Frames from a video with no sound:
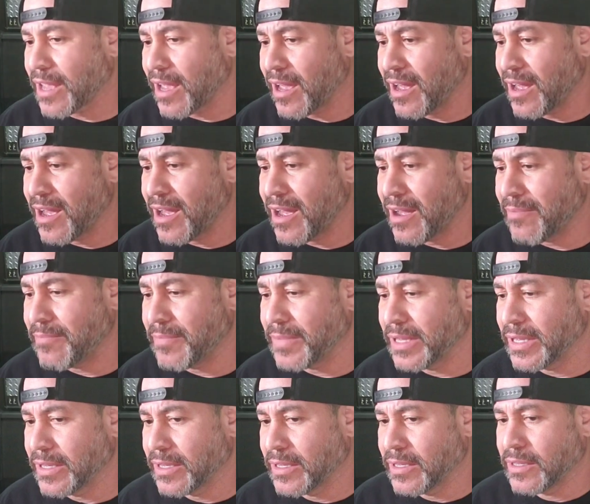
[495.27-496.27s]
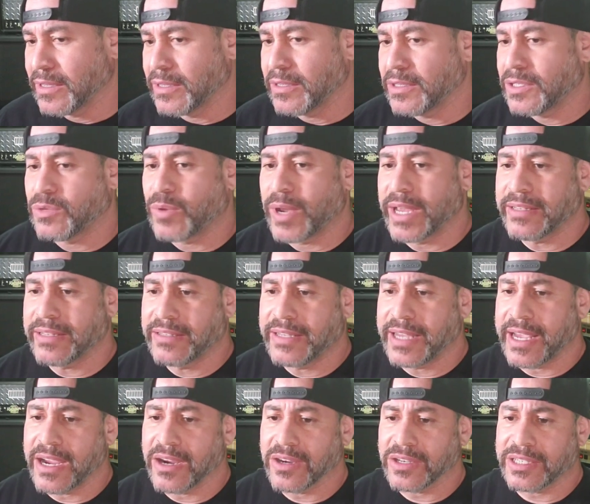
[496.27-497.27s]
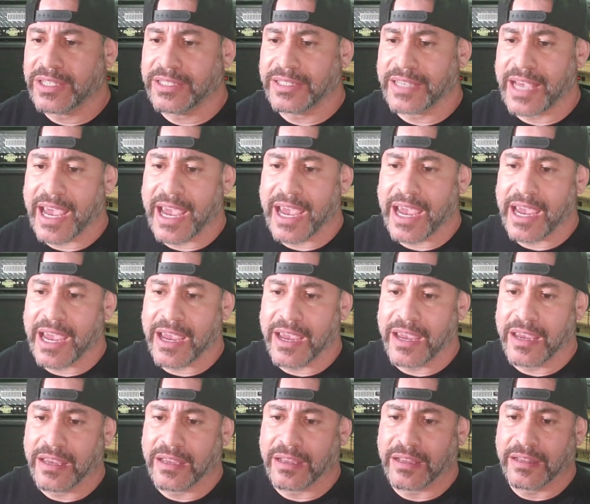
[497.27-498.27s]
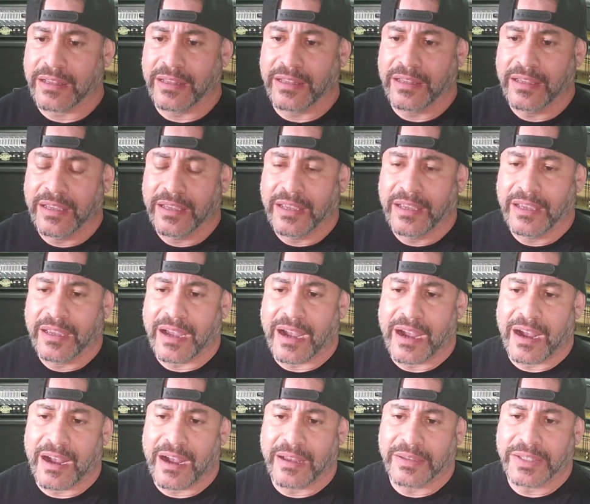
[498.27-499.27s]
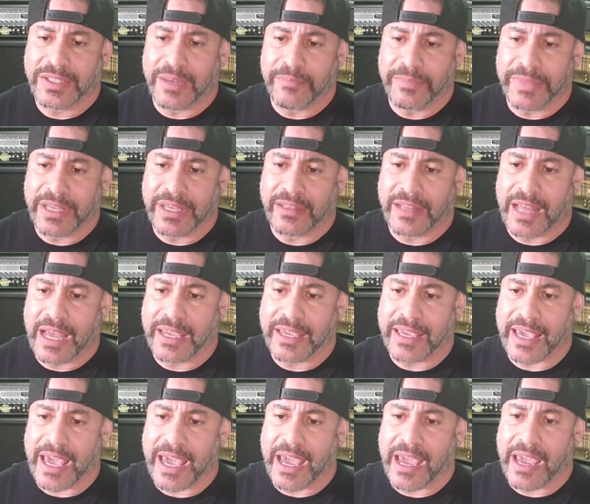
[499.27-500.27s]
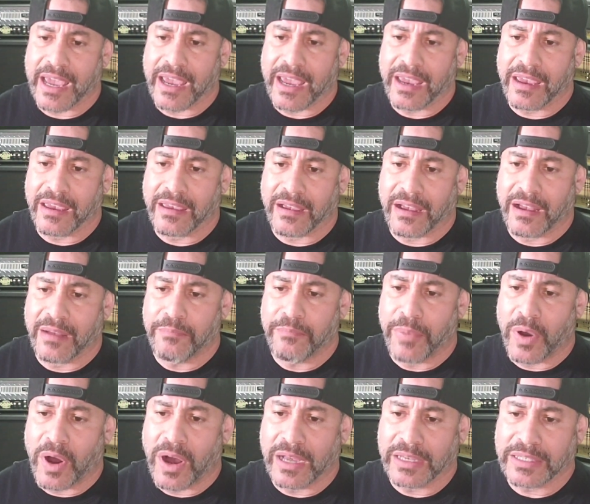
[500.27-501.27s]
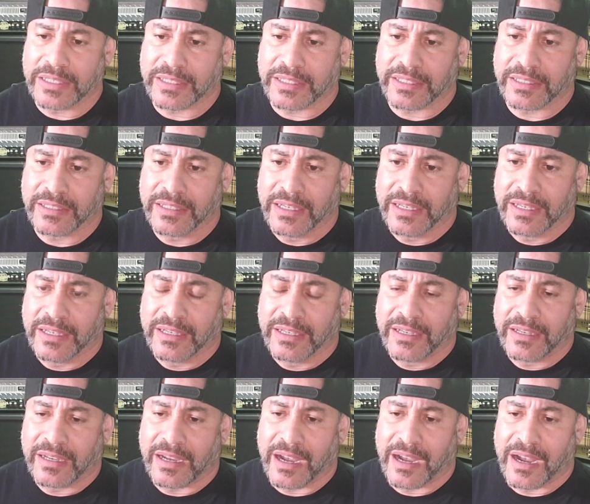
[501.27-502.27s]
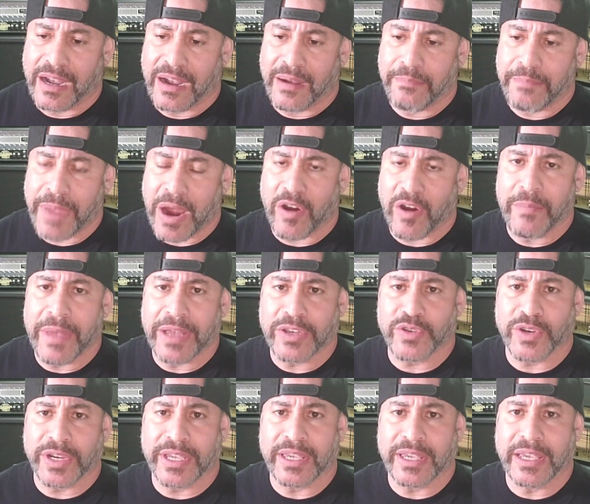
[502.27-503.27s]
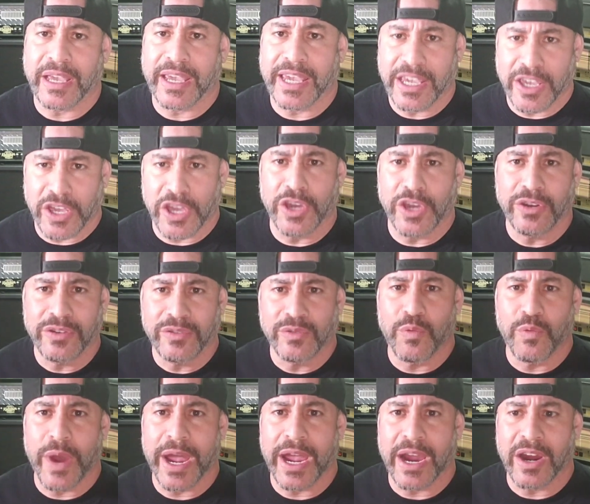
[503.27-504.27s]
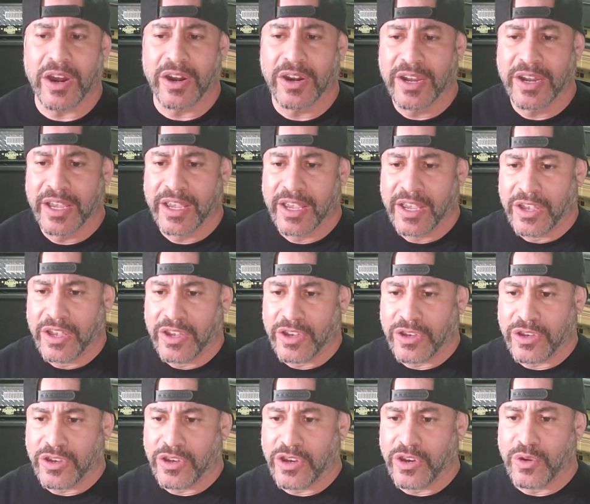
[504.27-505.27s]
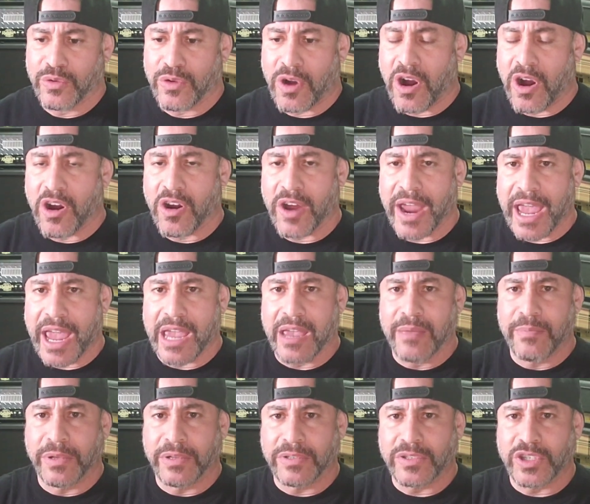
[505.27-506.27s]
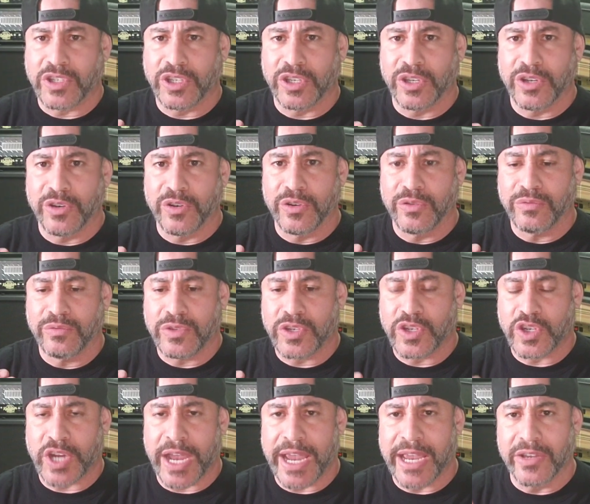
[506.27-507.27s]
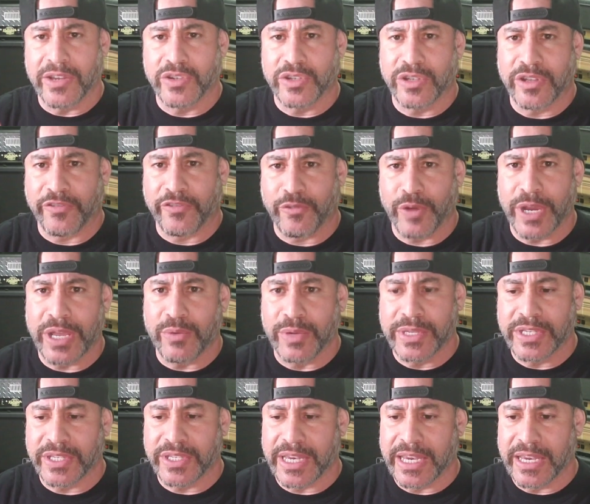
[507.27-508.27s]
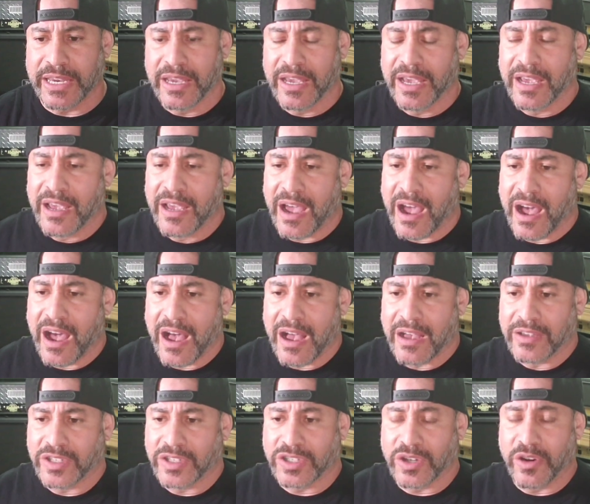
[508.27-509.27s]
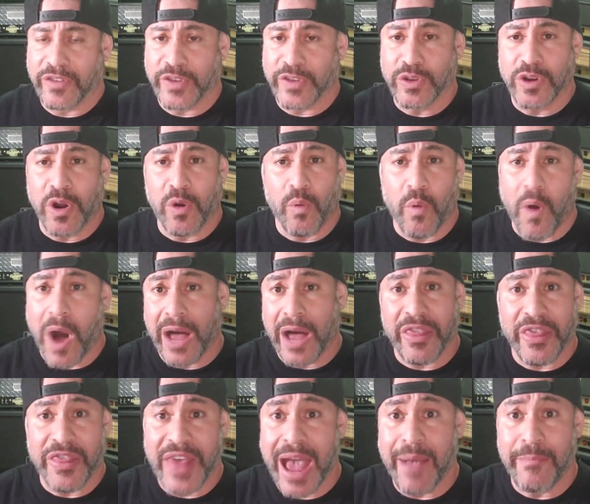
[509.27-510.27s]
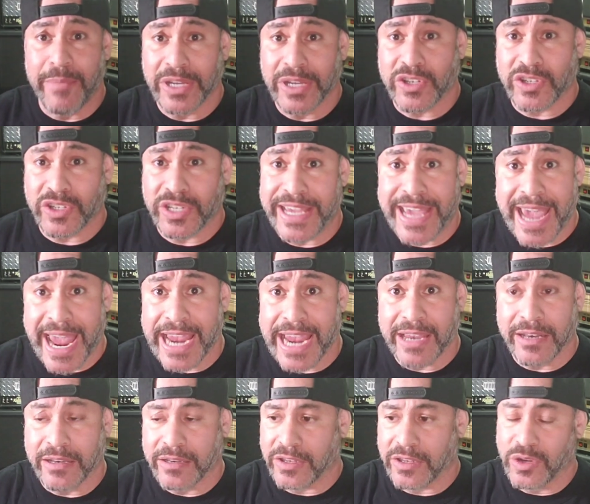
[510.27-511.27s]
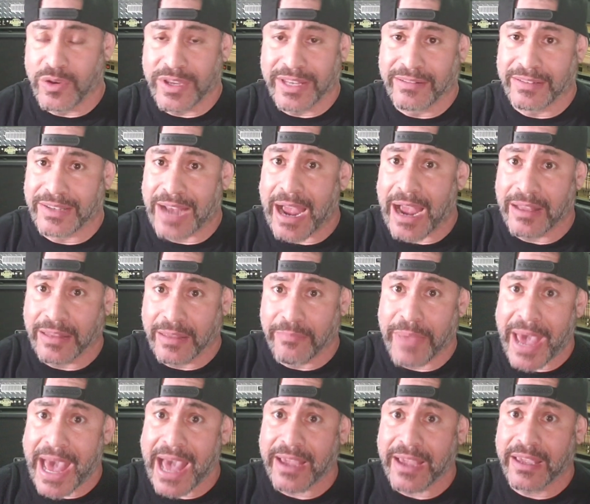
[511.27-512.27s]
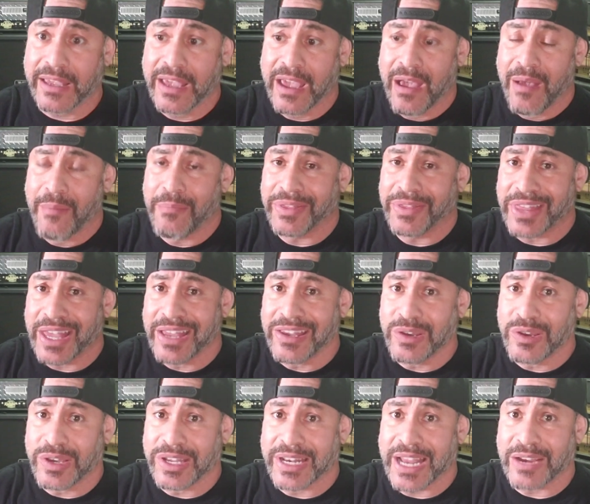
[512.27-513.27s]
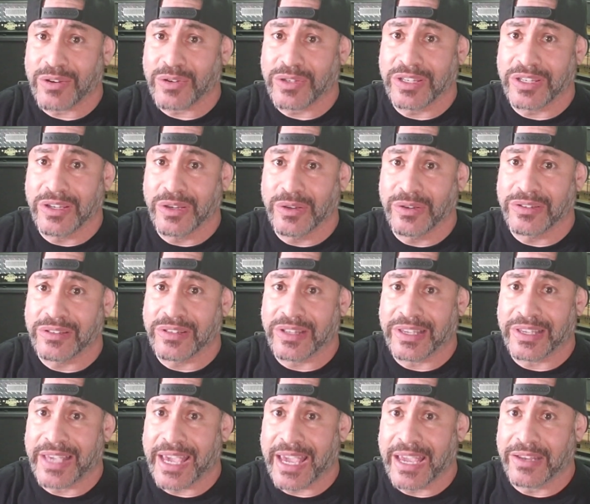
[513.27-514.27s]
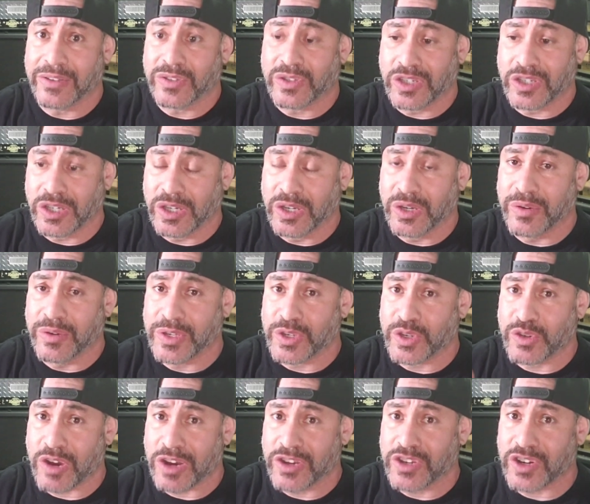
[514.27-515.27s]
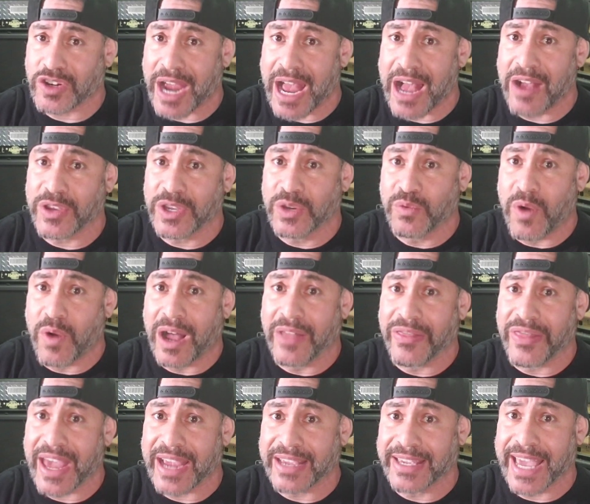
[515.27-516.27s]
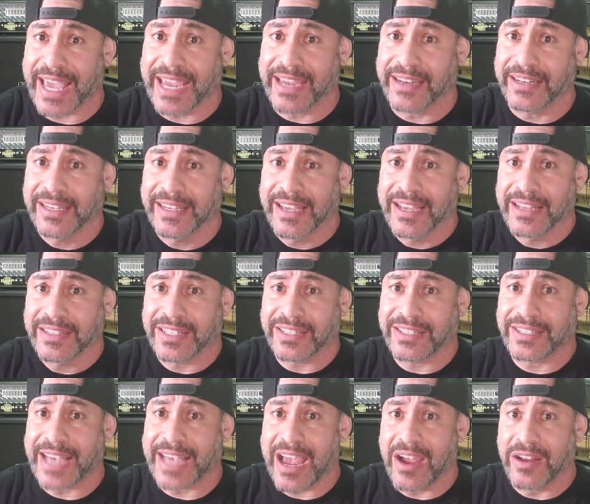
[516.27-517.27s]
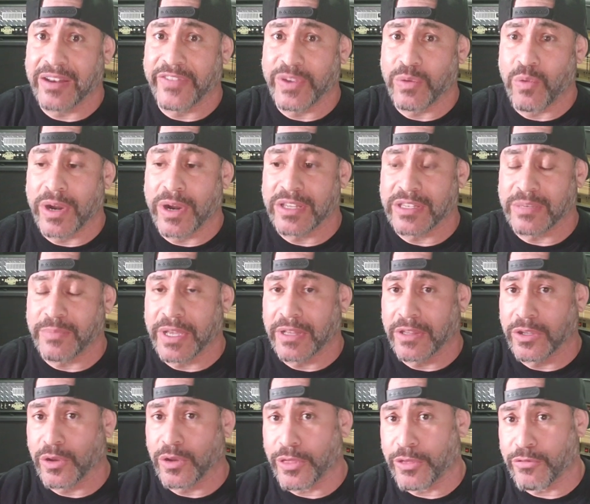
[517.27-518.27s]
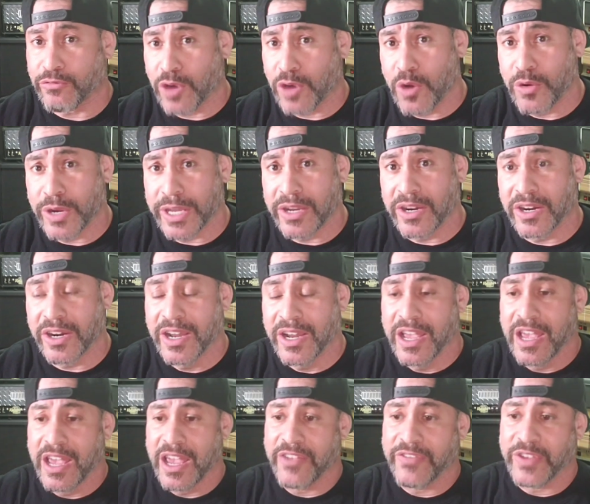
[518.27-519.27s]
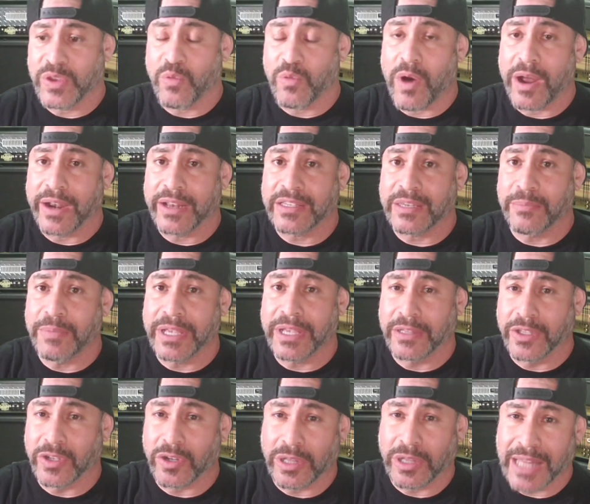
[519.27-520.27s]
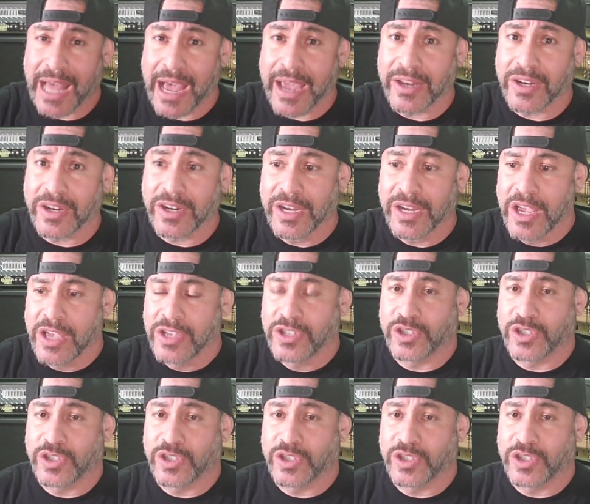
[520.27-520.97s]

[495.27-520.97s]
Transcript: um, do I dare say, uh, something like a, a Boss uh, parametric EQ where you are able to change the frequency uh, so if you don't want that much gain, you can dial it back, but then you can actually use the gain too and structure how you want that gain to sound. If you want it to be a little throatier, if you want it to be a little lighter.